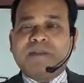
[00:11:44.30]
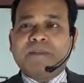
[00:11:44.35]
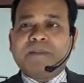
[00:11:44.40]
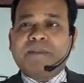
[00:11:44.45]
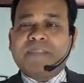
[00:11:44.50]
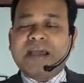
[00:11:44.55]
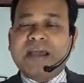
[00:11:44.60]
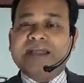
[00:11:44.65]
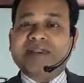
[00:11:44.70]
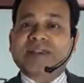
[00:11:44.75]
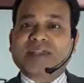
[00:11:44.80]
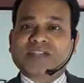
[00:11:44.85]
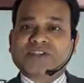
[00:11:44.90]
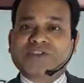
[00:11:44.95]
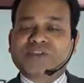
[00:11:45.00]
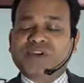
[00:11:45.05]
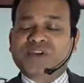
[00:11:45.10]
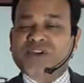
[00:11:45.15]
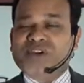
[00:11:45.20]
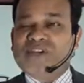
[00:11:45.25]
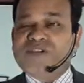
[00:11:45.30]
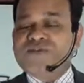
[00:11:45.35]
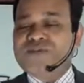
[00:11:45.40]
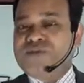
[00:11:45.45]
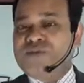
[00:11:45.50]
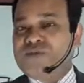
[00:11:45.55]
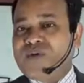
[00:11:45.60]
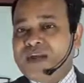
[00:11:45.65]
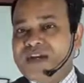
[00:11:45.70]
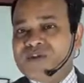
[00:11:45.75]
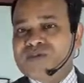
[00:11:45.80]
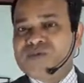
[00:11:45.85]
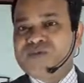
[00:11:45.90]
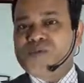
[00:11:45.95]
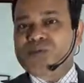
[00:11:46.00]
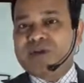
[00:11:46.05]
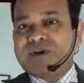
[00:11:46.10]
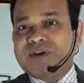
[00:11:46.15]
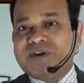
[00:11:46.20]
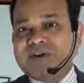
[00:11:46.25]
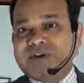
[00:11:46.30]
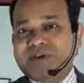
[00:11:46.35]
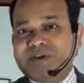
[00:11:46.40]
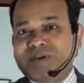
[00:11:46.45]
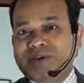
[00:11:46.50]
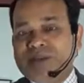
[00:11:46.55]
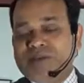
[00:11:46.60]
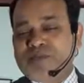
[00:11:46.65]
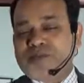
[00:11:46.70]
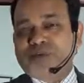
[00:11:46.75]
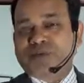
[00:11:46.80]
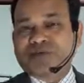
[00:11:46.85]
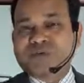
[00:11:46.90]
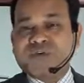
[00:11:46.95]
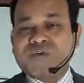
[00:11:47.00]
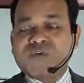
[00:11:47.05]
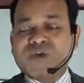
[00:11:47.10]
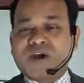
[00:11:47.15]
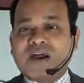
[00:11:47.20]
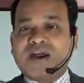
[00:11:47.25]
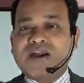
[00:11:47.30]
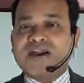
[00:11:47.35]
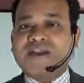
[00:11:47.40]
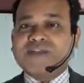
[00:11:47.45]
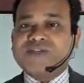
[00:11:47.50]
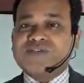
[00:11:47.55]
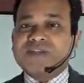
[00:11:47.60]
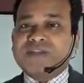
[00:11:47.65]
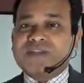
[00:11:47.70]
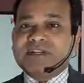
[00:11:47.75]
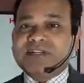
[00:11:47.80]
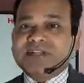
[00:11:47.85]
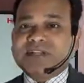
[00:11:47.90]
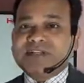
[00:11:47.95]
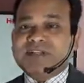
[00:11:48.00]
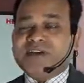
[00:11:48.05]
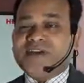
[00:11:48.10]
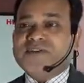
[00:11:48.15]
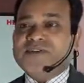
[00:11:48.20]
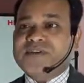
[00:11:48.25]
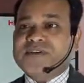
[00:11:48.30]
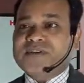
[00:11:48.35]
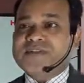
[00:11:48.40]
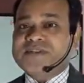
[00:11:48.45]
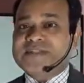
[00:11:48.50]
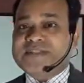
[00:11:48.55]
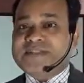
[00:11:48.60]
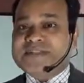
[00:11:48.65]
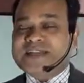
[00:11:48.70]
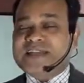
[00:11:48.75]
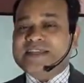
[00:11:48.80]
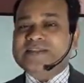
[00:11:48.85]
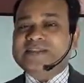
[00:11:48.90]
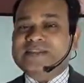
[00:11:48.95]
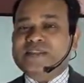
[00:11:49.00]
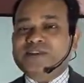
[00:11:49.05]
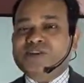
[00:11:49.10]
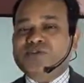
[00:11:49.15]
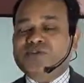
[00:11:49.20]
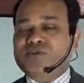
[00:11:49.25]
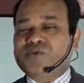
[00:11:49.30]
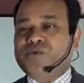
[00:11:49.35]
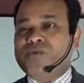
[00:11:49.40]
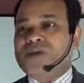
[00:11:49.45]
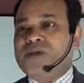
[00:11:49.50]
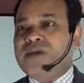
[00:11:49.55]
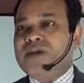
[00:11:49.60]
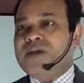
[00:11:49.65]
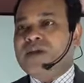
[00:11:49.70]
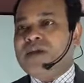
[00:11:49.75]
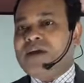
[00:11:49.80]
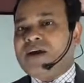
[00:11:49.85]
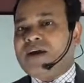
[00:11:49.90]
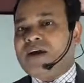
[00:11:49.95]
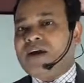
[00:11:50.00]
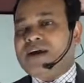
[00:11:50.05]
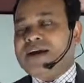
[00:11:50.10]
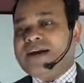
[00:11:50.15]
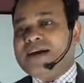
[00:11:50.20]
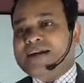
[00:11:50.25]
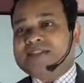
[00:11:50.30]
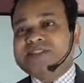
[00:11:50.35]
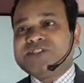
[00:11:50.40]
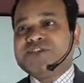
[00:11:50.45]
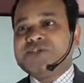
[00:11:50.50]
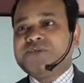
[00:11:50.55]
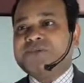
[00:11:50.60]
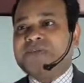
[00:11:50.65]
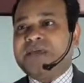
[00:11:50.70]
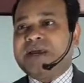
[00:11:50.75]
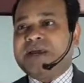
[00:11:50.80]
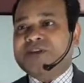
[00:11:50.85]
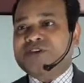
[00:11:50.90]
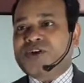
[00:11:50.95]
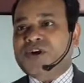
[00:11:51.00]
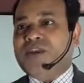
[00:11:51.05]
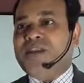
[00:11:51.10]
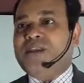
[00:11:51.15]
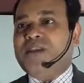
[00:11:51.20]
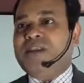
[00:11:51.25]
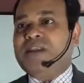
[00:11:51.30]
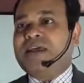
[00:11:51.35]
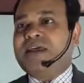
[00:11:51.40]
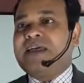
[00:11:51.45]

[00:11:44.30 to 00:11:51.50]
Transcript: banned actually. If you want to improve your heart actually, it is not suggested to consume at all.